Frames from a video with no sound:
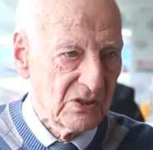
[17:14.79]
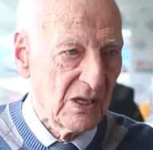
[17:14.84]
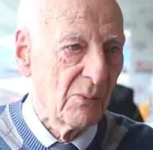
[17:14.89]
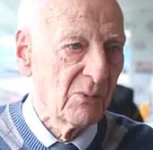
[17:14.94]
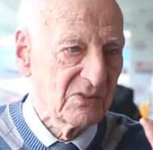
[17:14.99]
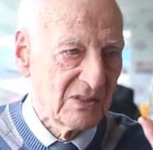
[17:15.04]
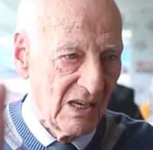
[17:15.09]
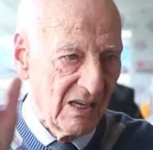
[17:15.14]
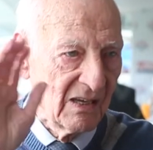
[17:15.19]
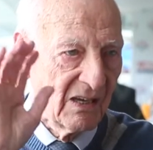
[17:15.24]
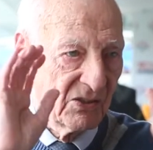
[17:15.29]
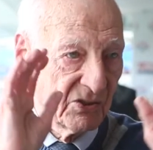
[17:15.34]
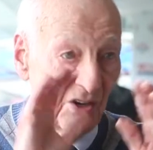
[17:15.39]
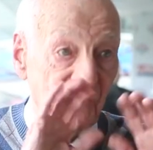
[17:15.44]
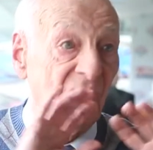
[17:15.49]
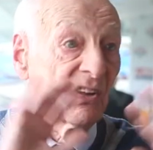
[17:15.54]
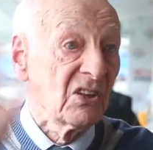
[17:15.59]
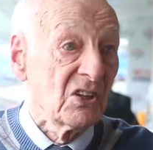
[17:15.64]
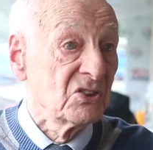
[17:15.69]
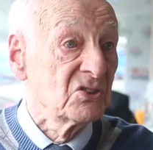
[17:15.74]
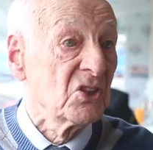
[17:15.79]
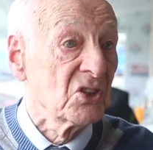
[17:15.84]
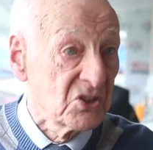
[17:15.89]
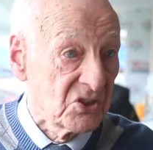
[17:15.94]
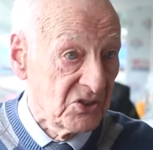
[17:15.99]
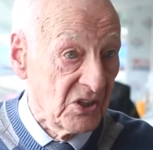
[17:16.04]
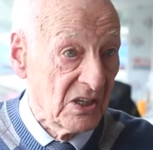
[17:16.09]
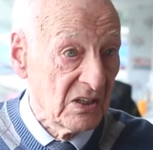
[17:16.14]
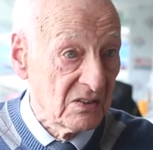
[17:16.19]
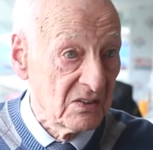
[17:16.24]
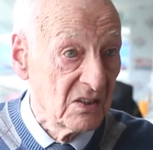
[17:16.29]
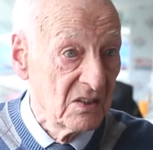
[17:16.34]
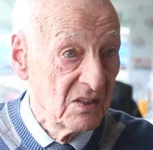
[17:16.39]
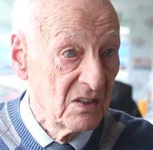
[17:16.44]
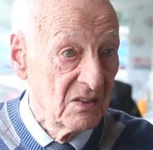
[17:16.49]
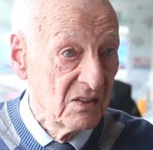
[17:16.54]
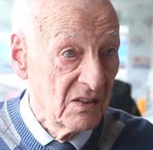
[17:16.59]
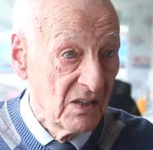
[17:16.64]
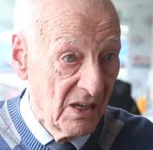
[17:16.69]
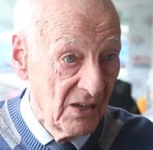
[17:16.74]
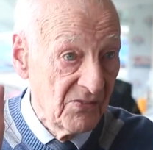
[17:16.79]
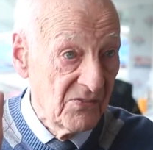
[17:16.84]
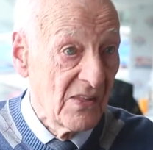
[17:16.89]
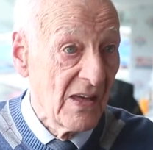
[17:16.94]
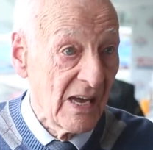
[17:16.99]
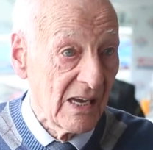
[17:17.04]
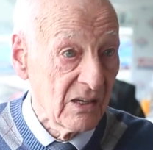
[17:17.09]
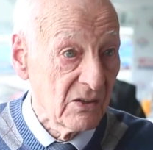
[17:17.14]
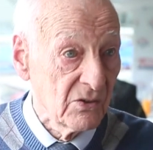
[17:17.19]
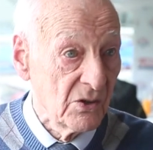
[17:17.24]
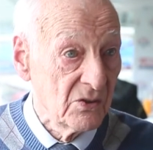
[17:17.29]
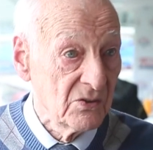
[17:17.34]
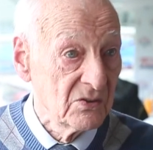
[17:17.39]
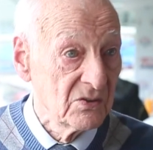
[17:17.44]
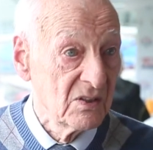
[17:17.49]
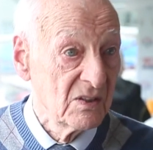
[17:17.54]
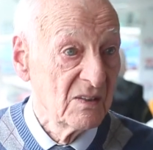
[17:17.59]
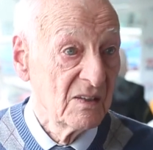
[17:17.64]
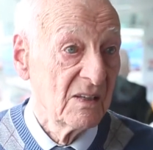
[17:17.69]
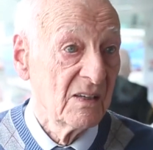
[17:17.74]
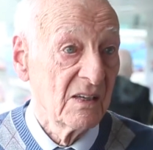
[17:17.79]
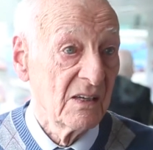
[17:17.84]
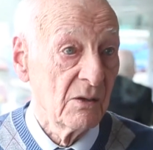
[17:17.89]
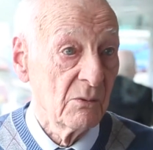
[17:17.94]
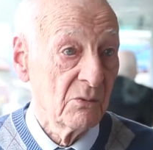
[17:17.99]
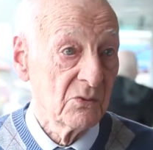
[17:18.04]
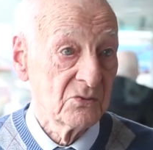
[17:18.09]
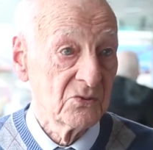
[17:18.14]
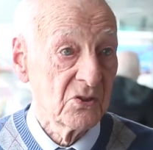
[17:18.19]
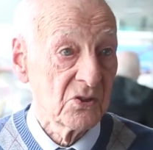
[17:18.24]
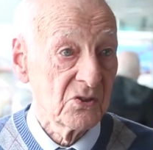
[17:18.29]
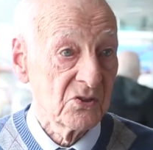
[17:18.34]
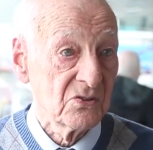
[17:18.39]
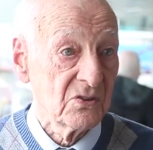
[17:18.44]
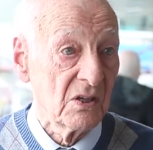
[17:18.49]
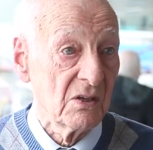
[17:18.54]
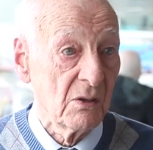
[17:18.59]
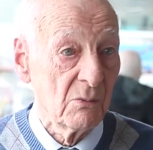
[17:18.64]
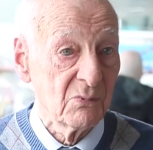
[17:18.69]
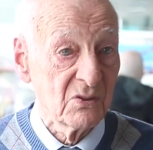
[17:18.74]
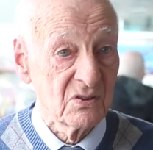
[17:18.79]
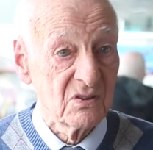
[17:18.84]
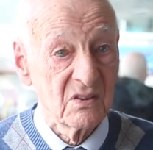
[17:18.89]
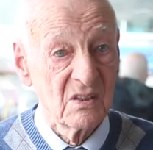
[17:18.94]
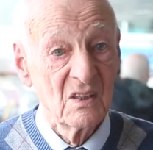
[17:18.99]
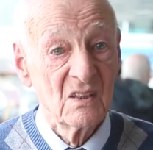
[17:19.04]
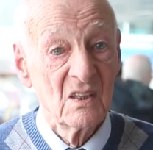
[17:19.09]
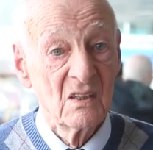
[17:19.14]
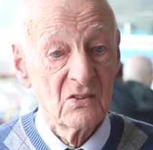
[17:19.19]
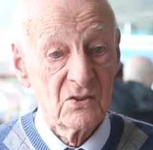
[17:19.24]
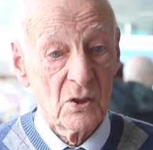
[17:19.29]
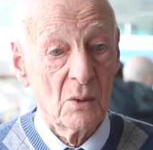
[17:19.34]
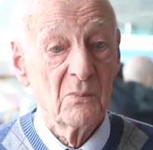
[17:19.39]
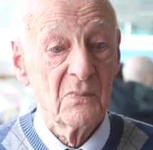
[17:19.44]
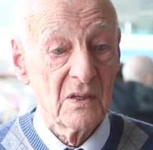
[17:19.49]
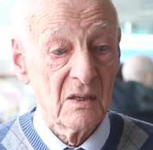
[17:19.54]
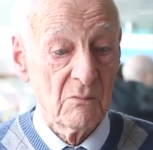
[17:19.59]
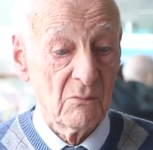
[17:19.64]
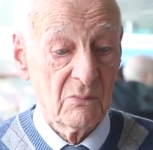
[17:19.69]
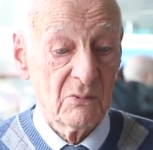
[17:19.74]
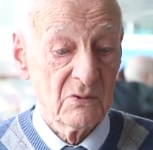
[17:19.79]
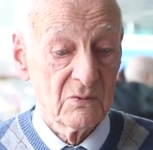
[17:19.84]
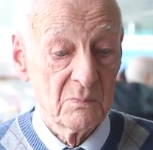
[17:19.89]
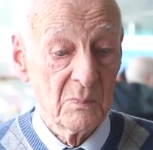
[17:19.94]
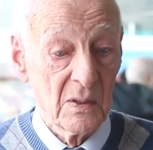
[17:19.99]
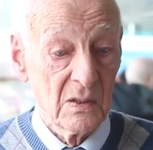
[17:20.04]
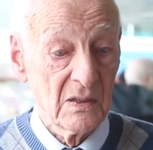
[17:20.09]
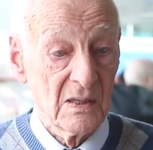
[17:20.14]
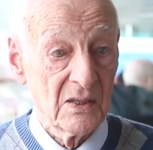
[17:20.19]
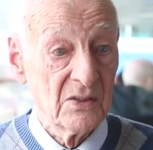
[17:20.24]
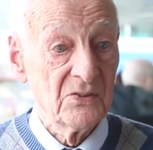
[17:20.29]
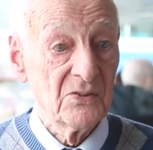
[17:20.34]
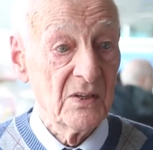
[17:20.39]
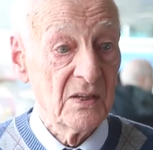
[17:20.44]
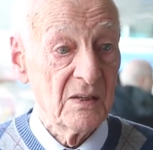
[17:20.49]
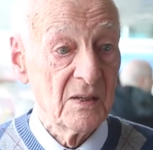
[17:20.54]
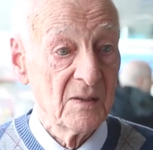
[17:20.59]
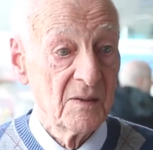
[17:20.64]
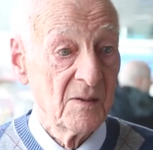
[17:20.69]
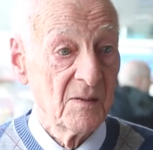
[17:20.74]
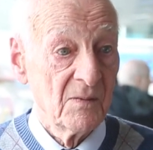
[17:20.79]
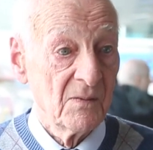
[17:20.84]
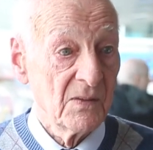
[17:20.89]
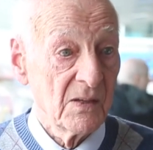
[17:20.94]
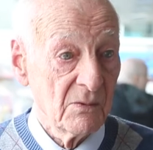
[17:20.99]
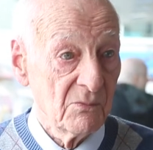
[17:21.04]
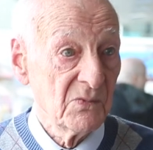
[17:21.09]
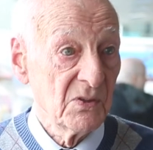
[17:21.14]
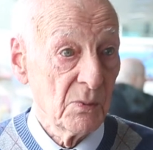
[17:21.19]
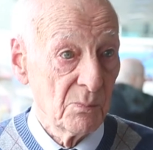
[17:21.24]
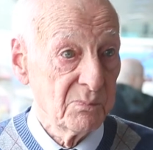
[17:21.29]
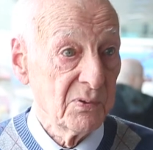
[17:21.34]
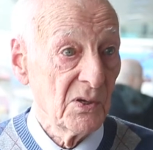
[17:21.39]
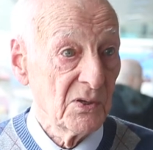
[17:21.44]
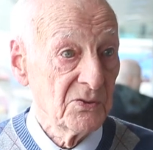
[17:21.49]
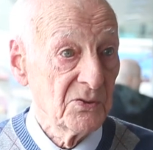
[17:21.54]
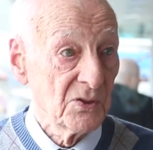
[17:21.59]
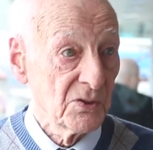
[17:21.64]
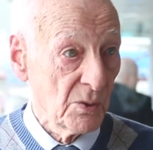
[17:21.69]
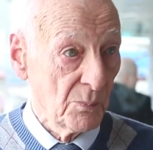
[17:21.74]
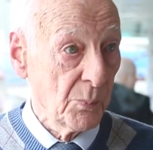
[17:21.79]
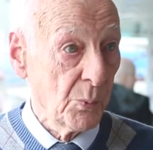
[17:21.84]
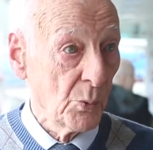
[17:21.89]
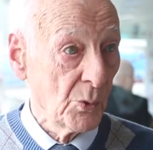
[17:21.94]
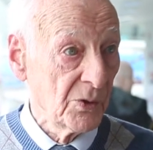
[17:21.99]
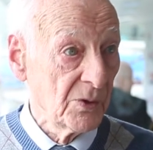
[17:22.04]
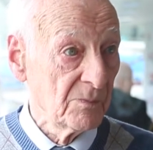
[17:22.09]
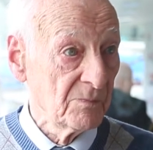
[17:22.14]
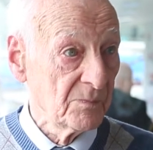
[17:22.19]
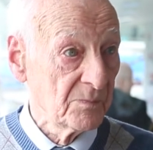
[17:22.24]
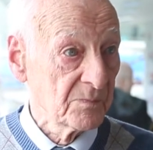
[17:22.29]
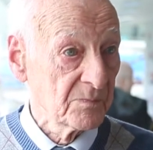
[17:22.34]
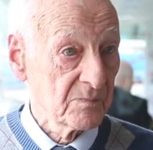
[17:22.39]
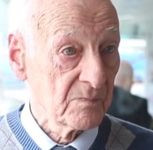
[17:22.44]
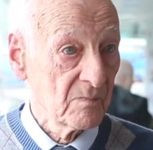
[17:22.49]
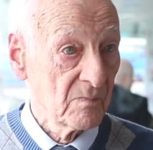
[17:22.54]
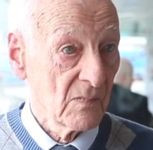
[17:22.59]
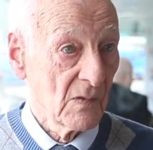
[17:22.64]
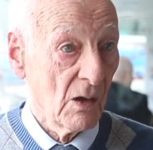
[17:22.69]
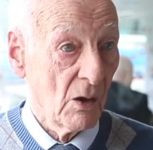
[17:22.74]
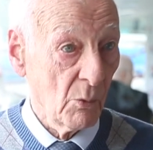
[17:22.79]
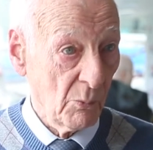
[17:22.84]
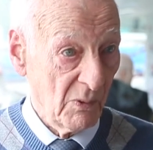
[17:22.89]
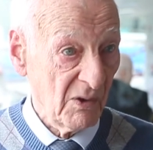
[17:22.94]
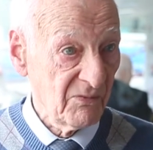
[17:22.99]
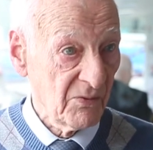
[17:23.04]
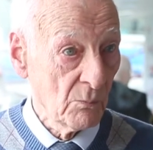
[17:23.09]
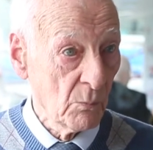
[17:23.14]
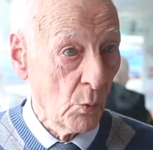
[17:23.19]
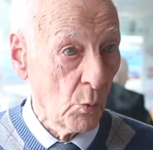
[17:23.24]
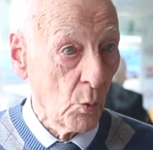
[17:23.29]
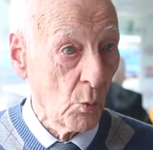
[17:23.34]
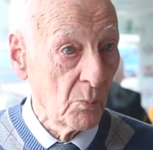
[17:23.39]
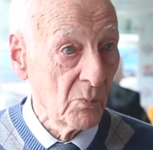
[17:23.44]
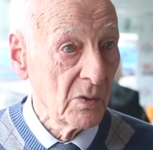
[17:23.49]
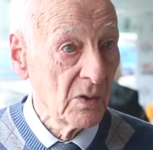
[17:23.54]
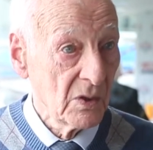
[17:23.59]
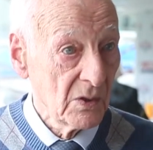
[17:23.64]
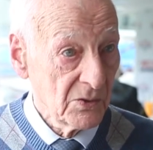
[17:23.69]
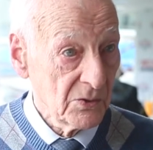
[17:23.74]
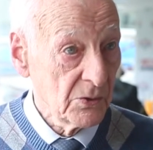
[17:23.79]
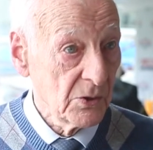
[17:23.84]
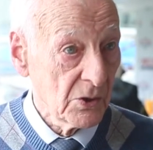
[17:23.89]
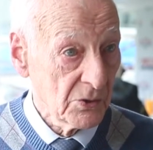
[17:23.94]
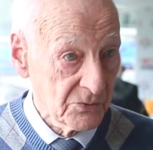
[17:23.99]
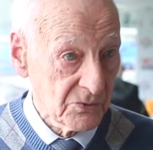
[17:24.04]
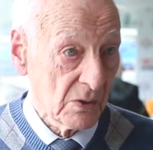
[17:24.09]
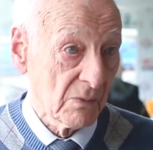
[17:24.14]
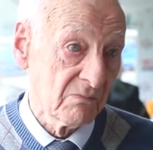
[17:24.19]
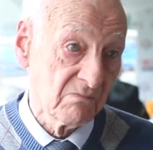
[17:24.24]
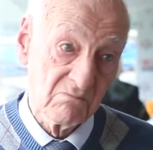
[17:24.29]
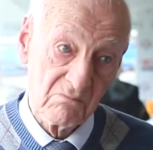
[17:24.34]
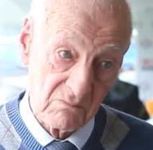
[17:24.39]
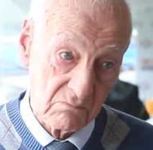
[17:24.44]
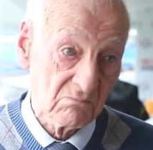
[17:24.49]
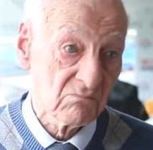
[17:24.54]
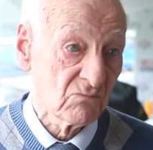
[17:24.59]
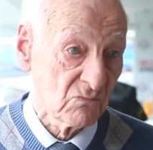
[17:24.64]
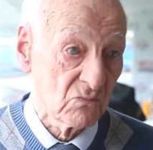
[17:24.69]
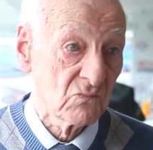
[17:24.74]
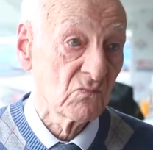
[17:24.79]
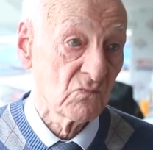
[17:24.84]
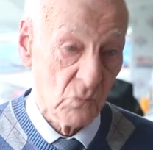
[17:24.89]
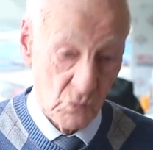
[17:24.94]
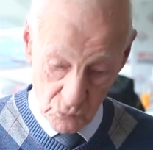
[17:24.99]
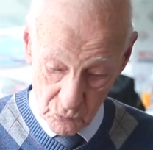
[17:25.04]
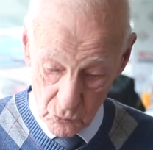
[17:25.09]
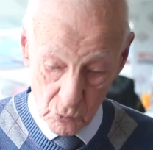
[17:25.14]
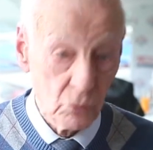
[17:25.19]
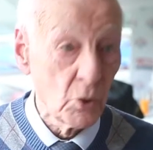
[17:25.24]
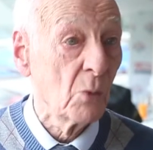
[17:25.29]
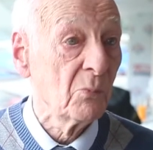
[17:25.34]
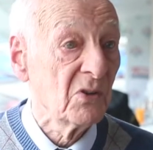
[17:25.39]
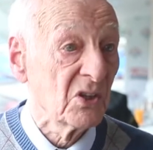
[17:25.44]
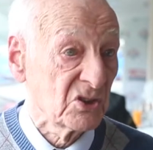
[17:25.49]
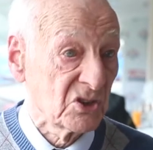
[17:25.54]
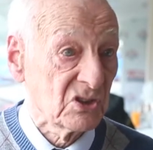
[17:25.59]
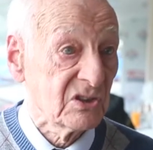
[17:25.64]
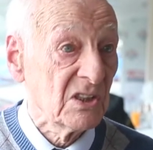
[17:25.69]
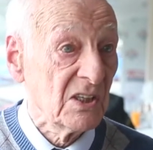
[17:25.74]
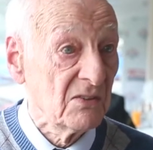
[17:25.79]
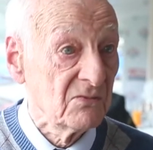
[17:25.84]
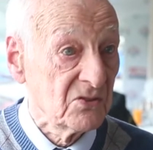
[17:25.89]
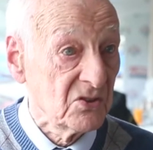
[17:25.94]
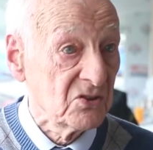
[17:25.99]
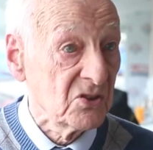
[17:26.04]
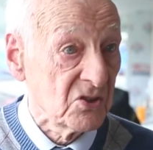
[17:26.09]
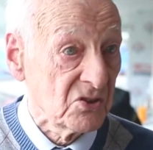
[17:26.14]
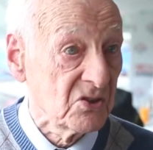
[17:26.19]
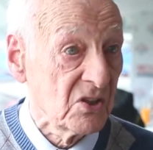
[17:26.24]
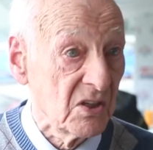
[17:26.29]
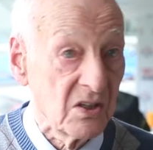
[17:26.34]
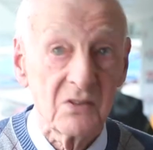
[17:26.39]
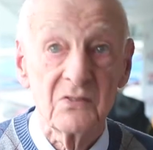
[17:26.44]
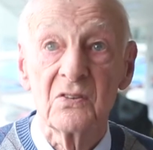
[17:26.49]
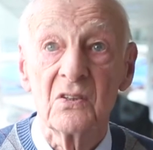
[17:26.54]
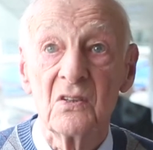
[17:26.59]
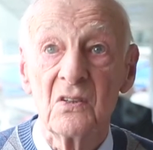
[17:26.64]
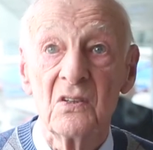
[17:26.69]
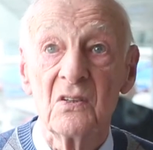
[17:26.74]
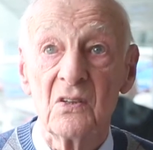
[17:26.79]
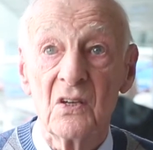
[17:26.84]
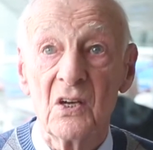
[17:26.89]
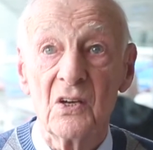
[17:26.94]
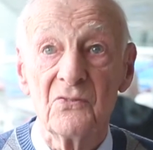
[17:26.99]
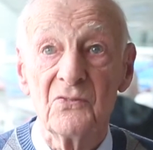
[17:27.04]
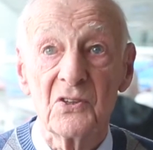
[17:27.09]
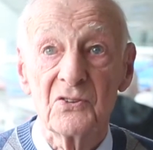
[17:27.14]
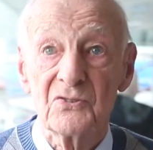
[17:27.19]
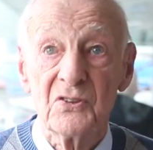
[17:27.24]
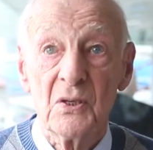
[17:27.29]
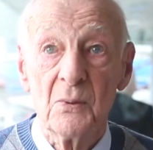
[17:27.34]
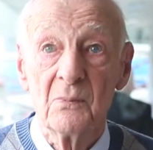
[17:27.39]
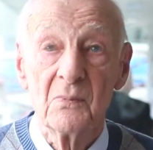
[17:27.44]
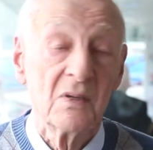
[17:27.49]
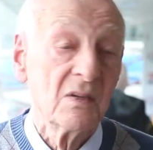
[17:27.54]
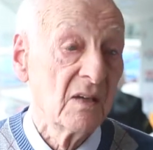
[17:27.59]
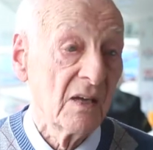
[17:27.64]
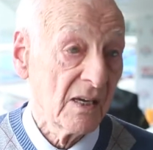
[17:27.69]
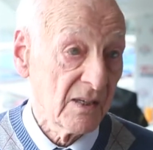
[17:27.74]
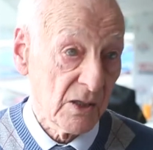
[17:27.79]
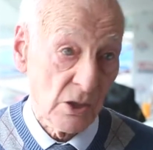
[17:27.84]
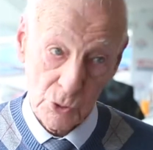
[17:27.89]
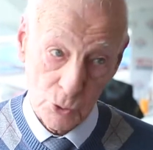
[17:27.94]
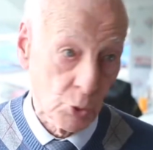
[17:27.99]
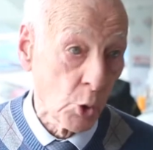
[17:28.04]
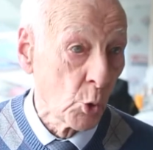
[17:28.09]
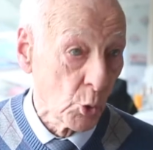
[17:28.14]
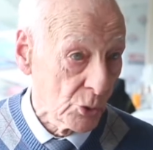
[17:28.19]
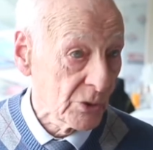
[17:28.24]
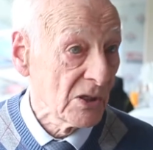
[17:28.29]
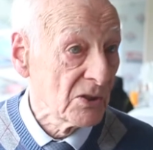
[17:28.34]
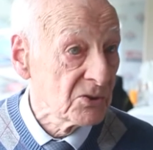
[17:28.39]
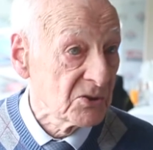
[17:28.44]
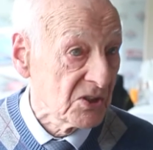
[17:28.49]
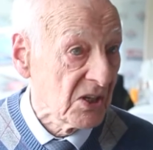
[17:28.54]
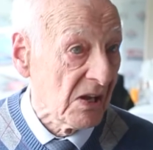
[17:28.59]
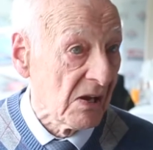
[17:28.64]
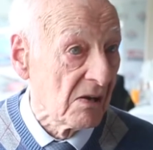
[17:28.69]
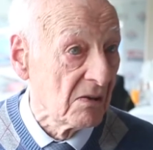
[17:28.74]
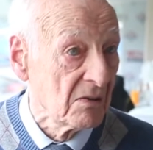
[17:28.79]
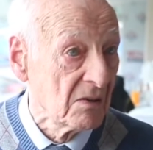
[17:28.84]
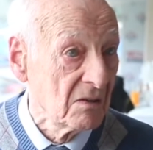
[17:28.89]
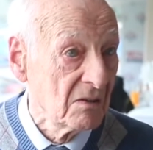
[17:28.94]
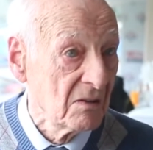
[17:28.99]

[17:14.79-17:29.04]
That was a religious thing in that ground. It was just, it was something that was built in you, that when you played your opponent away from home, you had to roll up your sleeves, as I said, in the team and get tore into it.